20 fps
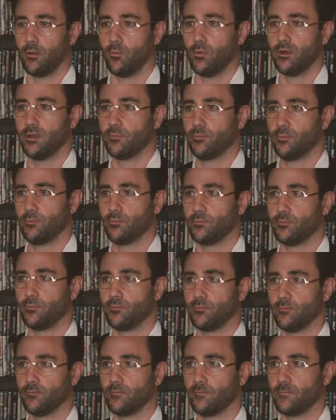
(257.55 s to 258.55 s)
I wanted
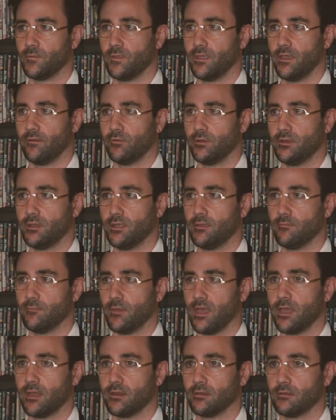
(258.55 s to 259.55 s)
the everyday
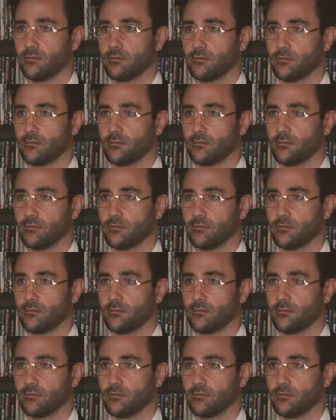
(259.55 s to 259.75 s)
man